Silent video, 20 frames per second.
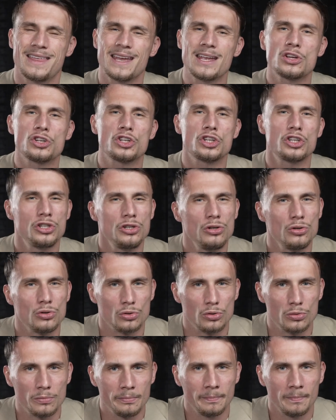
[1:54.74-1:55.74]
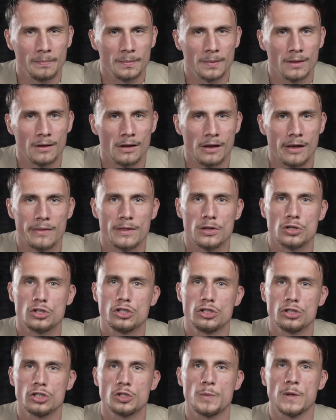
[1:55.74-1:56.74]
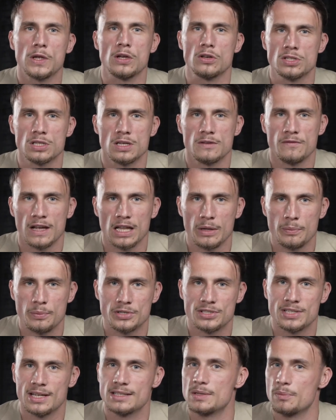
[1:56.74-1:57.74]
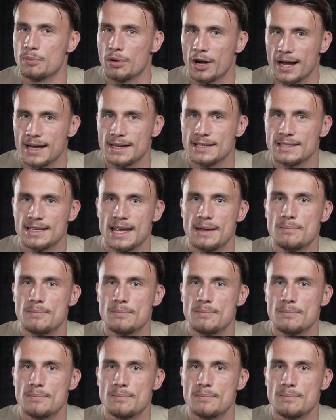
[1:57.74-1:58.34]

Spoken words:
They assume that just because a developer sets a price,